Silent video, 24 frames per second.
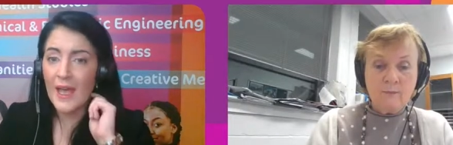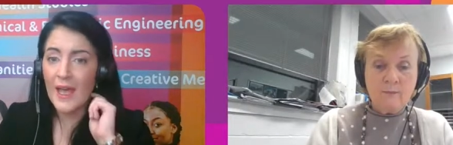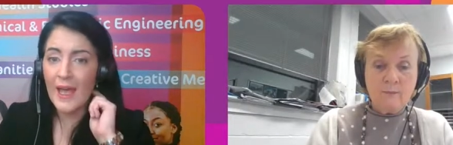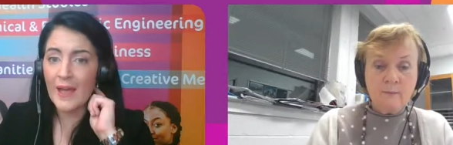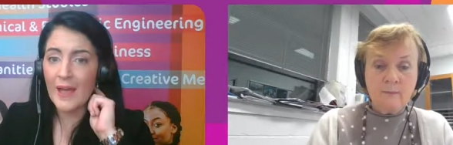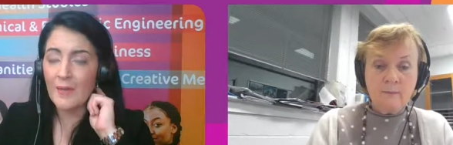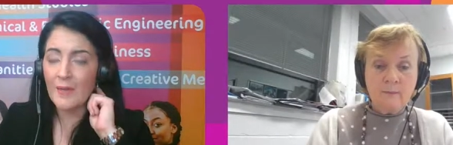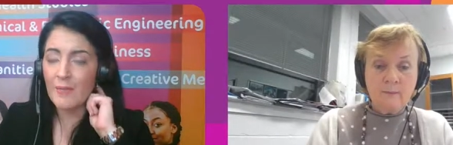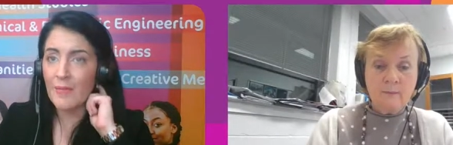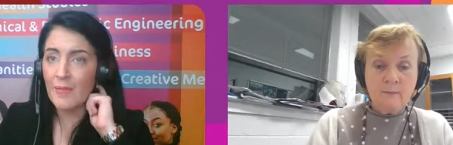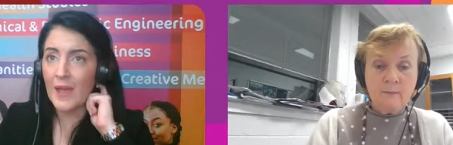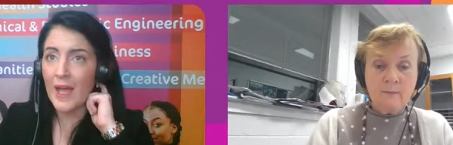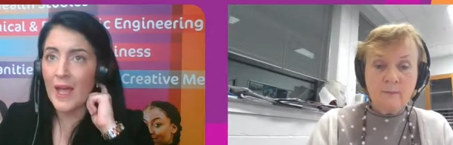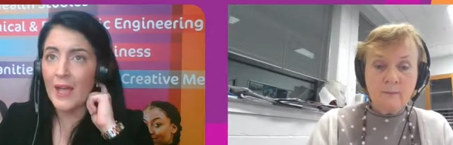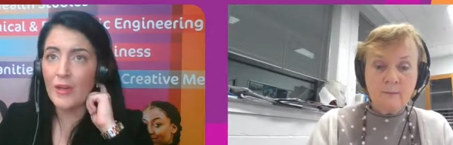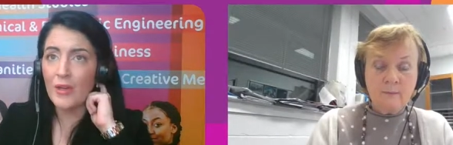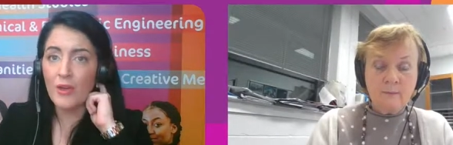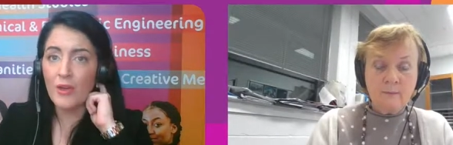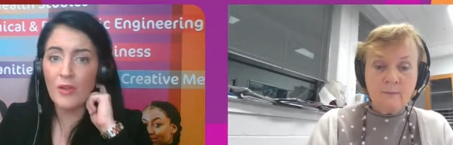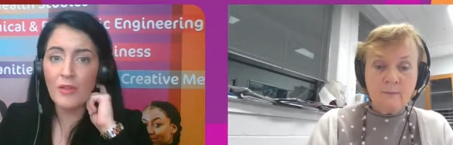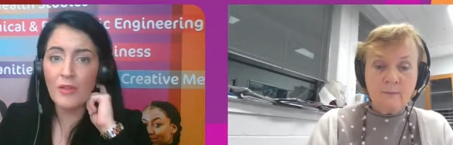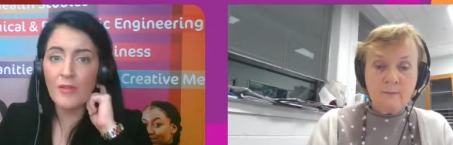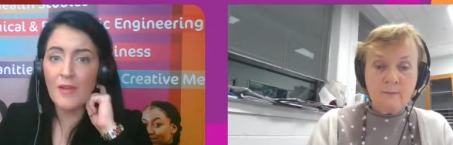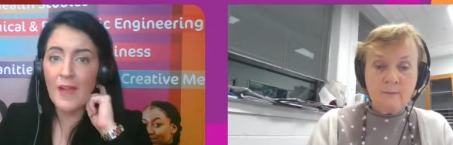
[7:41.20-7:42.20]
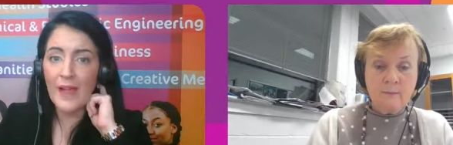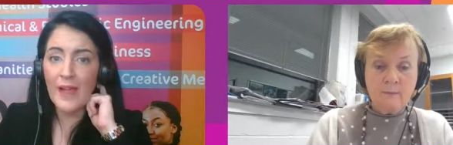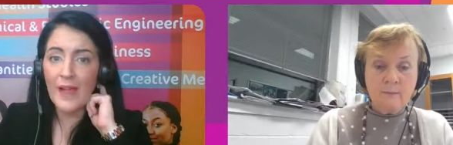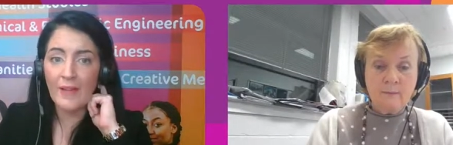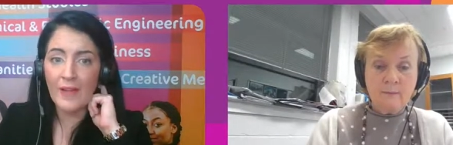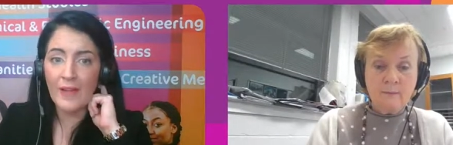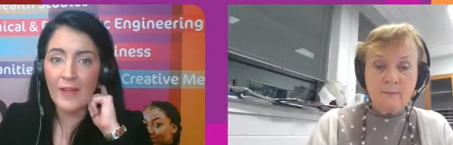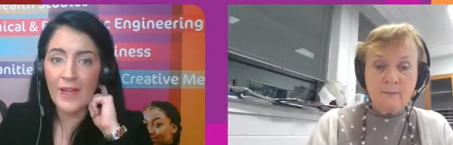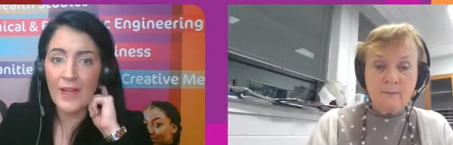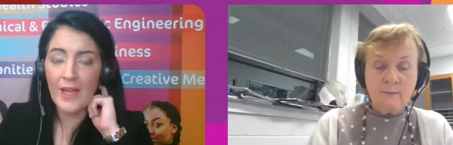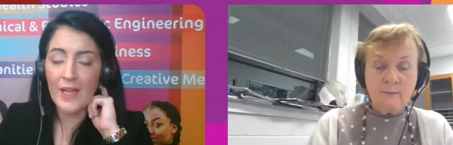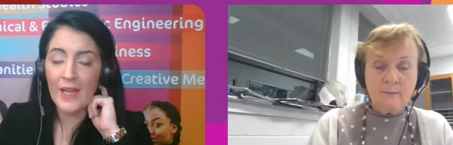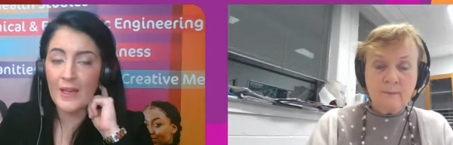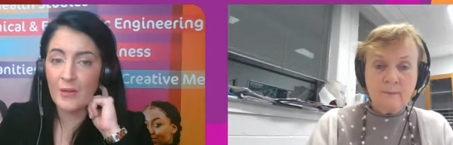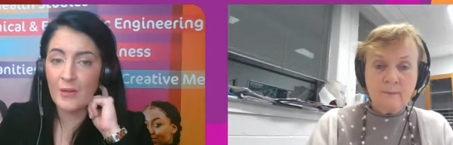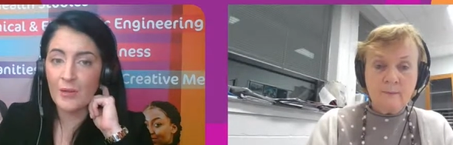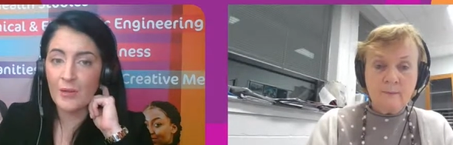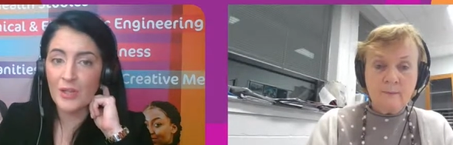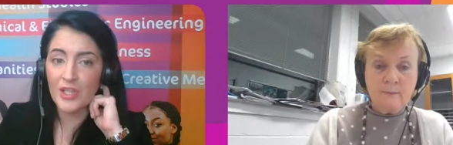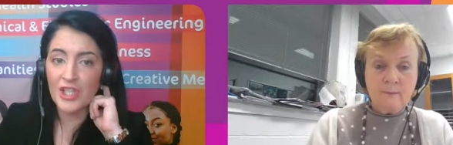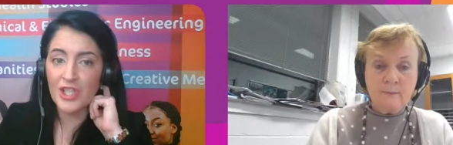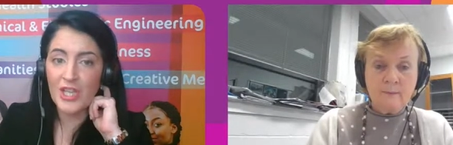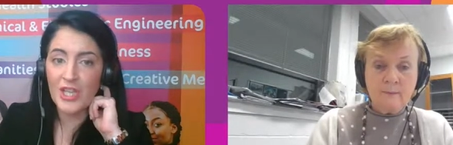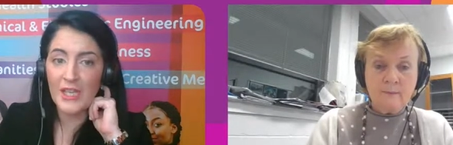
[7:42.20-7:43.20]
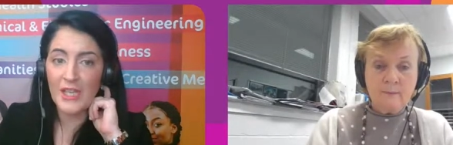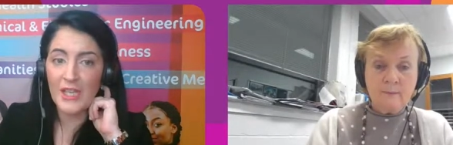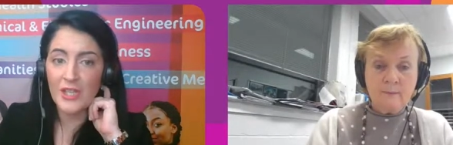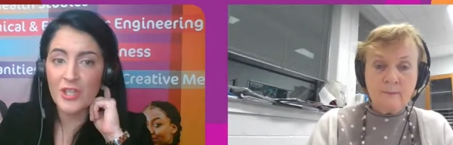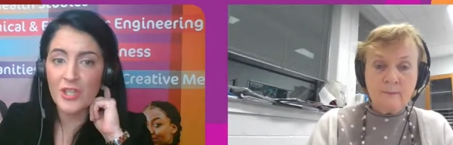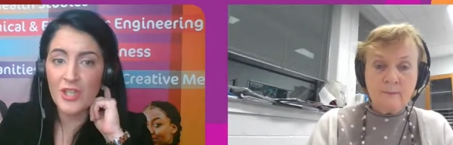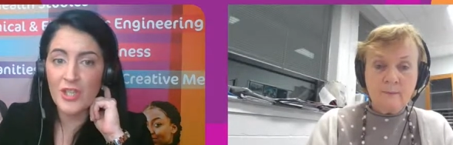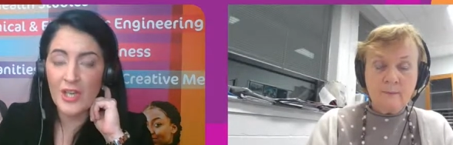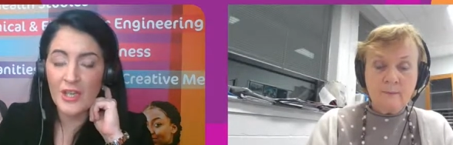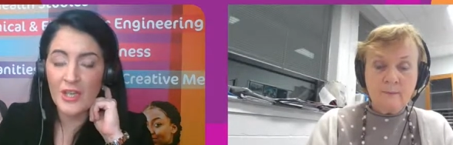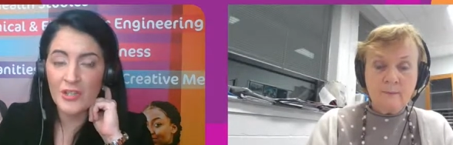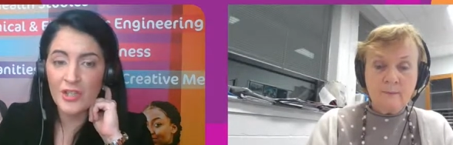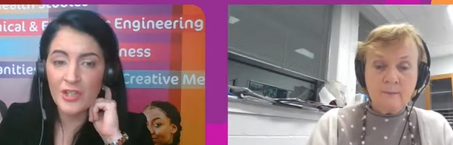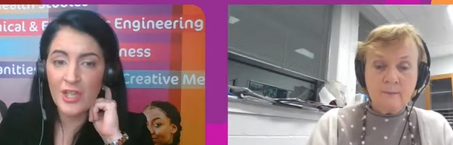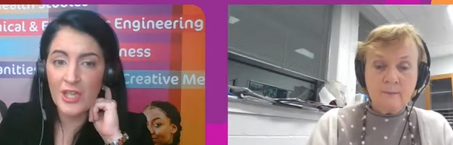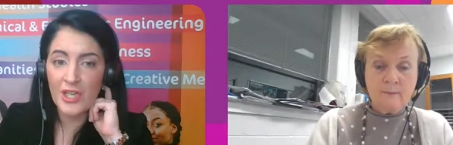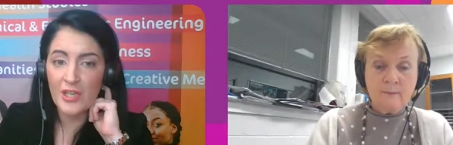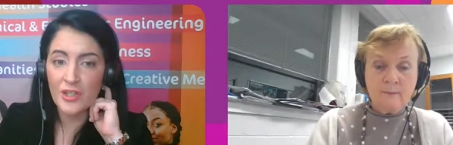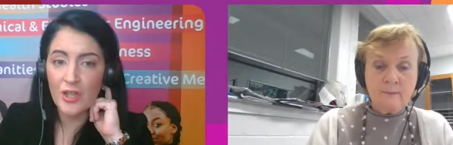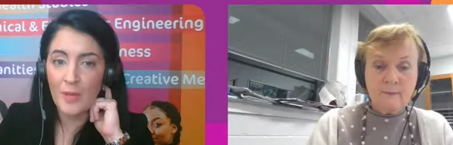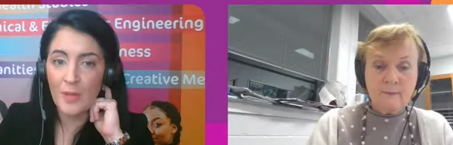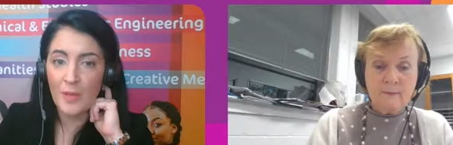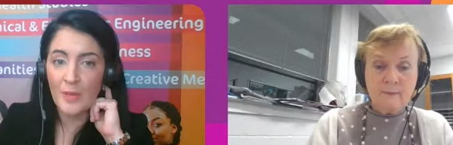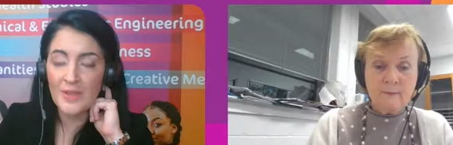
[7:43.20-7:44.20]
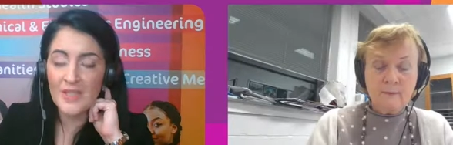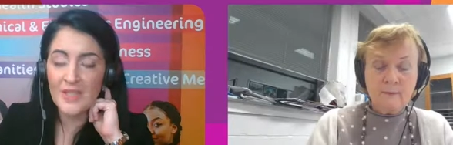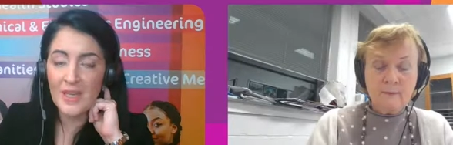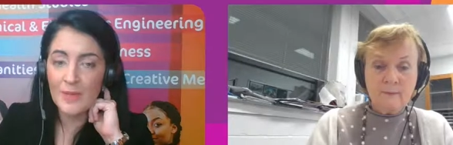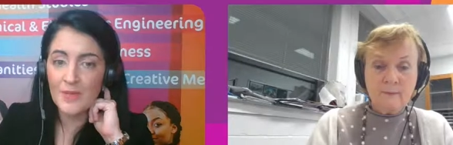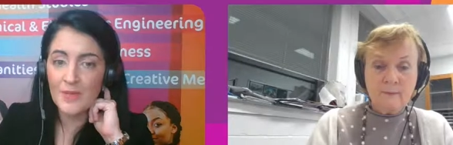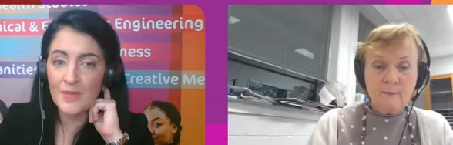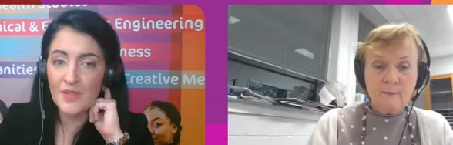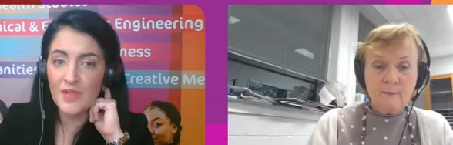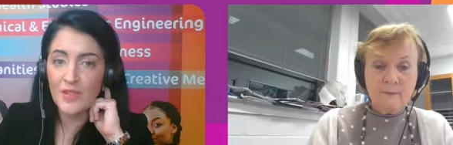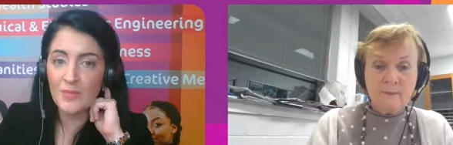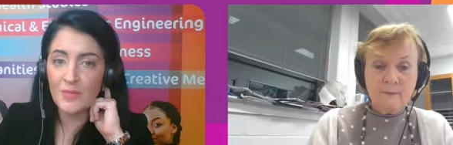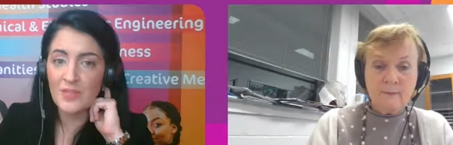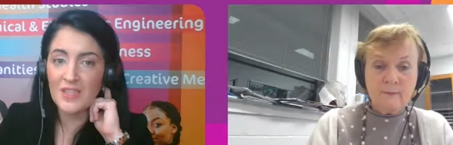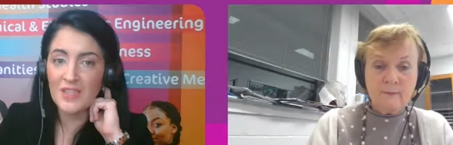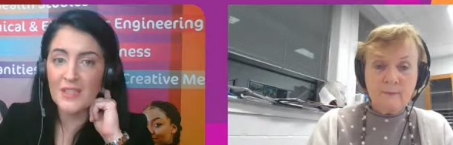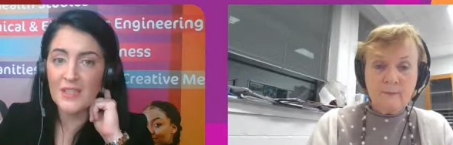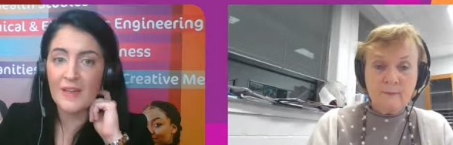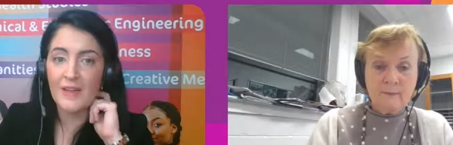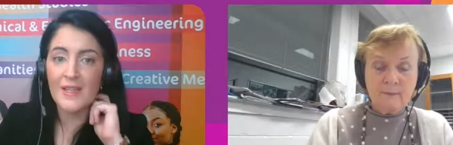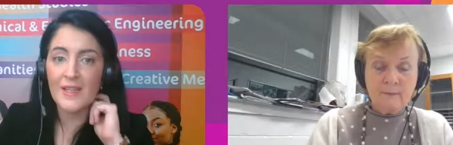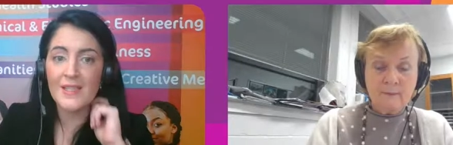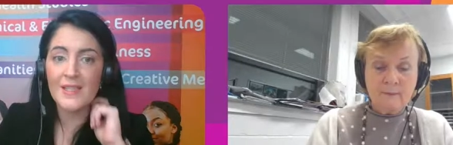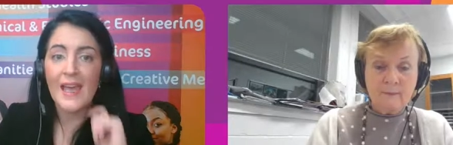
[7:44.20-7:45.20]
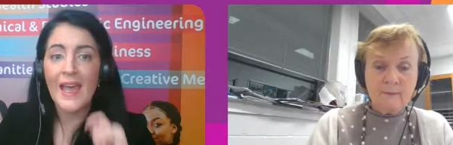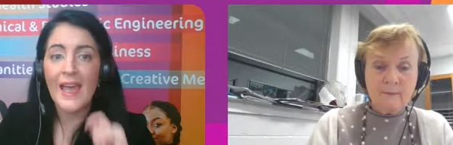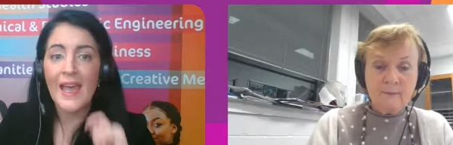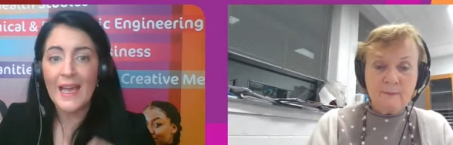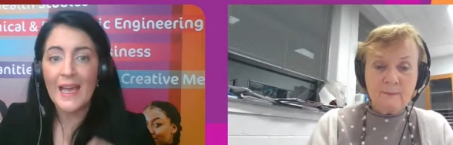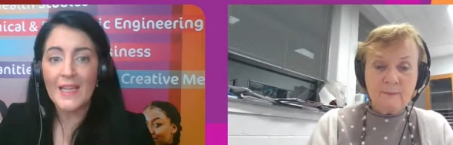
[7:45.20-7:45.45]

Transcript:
Speaker 1: Mm-hmm. Um, another area, and I'm going to change change up in terms of subject areas,